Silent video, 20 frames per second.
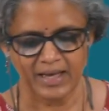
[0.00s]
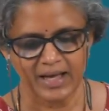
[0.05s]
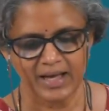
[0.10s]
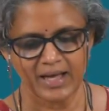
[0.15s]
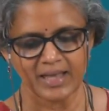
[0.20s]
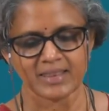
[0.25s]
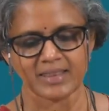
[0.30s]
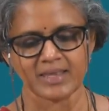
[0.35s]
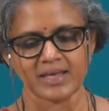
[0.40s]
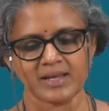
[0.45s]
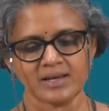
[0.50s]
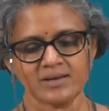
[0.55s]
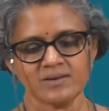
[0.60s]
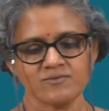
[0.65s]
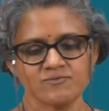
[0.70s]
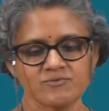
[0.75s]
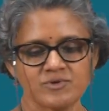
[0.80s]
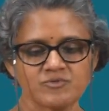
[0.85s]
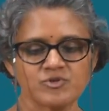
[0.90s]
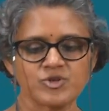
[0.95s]
and then
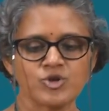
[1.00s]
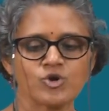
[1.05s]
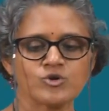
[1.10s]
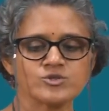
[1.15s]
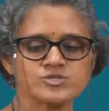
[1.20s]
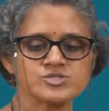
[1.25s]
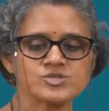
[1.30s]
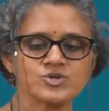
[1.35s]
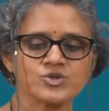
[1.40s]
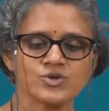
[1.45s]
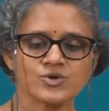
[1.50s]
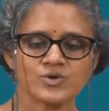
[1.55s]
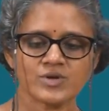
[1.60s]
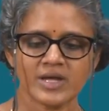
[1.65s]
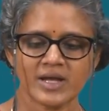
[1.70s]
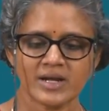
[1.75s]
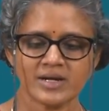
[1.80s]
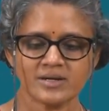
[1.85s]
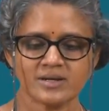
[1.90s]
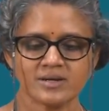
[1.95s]
we will also
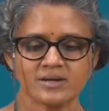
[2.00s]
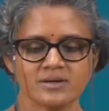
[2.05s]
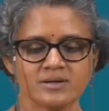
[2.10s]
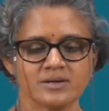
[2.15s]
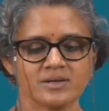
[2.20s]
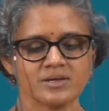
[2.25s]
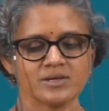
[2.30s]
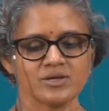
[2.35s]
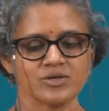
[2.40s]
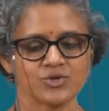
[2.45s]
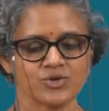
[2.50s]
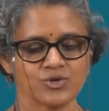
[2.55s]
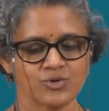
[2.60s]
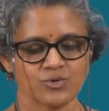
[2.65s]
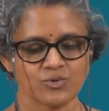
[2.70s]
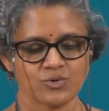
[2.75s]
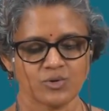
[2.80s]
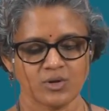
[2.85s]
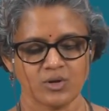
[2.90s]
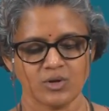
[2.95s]
look at you
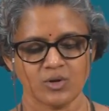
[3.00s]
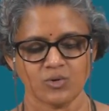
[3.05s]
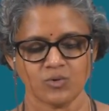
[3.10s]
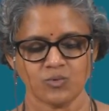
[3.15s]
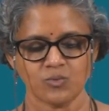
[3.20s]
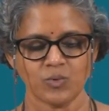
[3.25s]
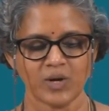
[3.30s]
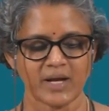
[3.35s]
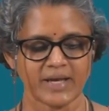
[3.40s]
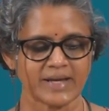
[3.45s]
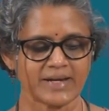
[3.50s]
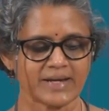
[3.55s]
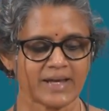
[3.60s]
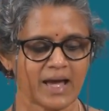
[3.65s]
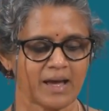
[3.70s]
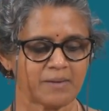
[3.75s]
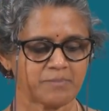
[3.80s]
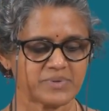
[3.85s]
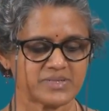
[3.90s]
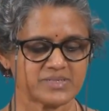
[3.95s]
know why it
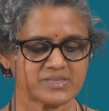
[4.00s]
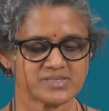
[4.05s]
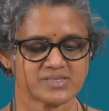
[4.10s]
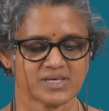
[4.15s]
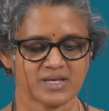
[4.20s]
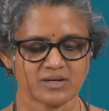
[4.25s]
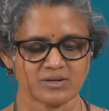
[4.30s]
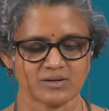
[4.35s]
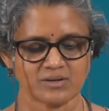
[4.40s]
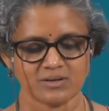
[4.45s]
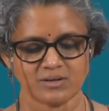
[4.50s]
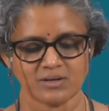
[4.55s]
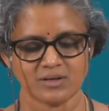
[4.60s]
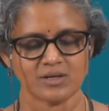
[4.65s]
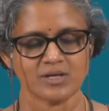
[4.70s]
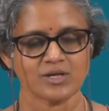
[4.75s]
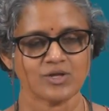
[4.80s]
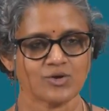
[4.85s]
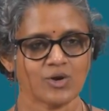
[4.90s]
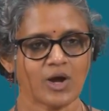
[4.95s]
happens and
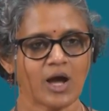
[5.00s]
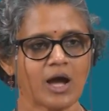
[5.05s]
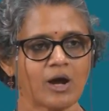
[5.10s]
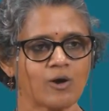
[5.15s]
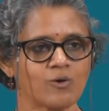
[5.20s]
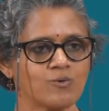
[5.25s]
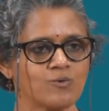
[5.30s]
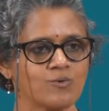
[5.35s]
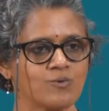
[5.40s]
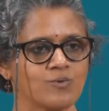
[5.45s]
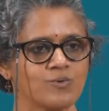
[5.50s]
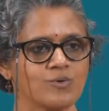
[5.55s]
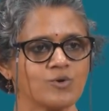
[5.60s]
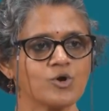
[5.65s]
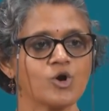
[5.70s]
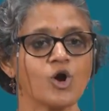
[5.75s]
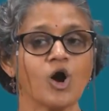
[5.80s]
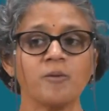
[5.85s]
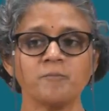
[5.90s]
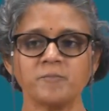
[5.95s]
you know how
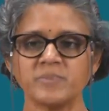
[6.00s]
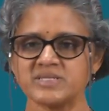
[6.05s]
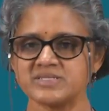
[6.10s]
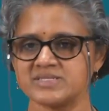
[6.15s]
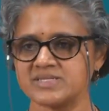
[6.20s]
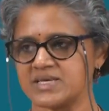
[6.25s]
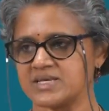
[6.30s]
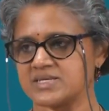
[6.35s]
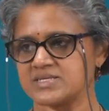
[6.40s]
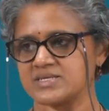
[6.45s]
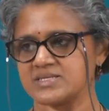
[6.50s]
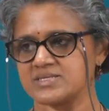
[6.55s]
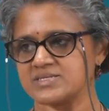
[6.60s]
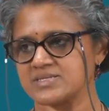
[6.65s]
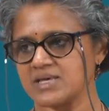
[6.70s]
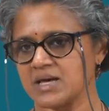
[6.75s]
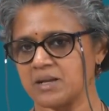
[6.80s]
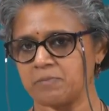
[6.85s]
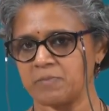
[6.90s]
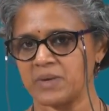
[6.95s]

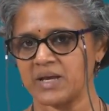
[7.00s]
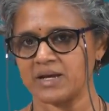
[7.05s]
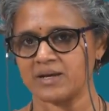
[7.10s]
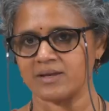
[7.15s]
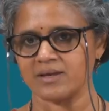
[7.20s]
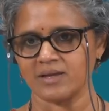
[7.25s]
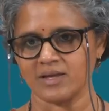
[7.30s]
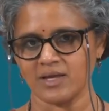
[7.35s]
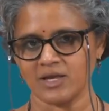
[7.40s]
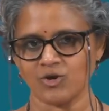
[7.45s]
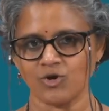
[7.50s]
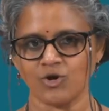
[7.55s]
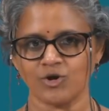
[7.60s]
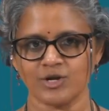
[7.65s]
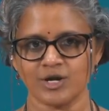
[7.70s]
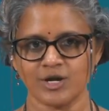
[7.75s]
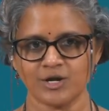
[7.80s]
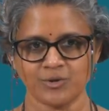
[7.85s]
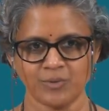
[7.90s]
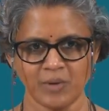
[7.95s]
compensations are made in
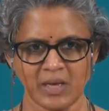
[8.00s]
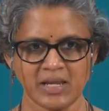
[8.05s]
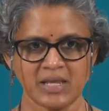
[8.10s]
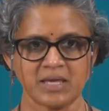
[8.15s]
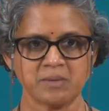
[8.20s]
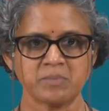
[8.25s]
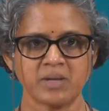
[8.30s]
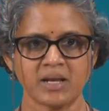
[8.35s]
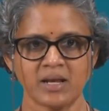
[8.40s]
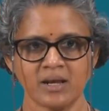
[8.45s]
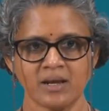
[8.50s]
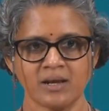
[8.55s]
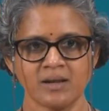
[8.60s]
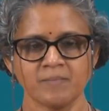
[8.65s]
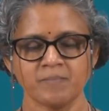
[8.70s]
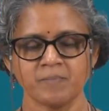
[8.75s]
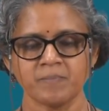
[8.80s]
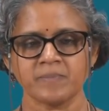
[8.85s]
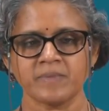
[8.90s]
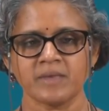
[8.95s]
order to enable
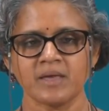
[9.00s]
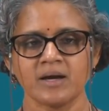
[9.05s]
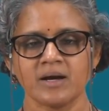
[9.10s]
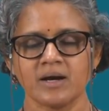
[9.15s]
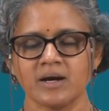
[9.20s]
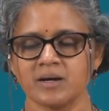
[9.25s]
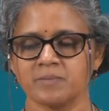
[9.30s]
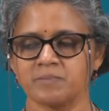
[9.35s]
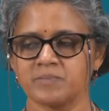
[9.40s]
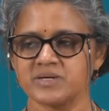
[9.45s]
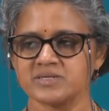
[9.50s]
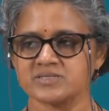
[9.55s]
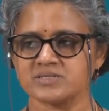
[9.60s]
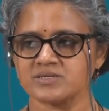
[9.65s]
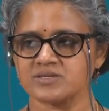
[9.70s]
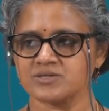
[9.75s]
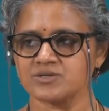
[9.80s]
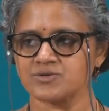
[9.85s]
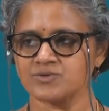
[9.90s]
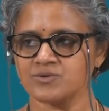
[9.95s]
a
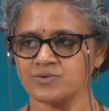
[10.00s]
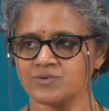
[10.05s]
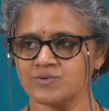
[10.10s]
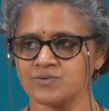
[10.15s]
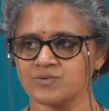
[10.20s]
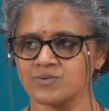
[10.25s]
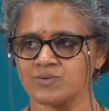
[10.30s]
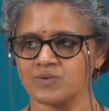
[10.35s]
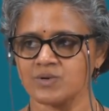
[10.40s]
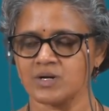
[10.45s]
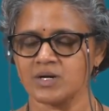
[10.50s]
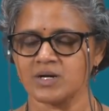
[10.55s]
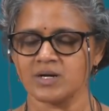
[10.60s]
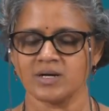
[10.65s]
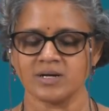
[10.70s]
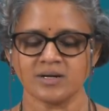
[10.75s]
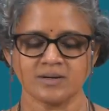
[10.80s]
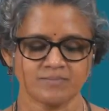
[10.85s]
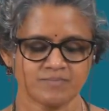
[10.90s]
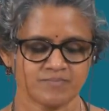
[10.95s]
person to
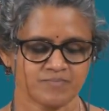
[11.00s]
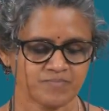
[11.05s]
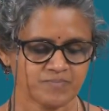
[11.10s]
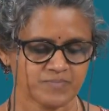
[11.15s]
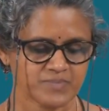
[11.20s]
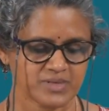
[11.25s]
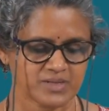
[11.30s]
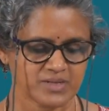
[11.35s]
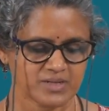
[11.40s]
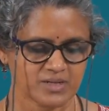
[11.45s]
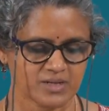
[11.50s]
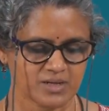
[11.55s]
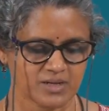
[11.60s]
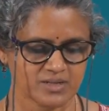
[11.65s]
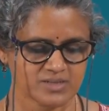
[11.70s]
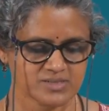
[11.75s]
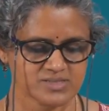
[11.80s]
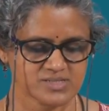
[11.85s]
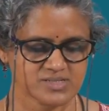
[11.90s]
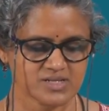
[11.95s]
um,
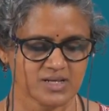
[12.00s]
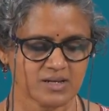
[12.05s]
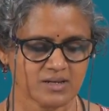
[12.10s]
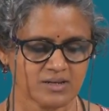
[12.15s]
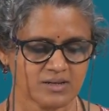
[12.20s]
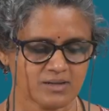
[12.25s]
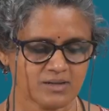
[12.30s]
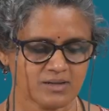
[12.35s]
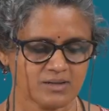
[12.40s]
uh, still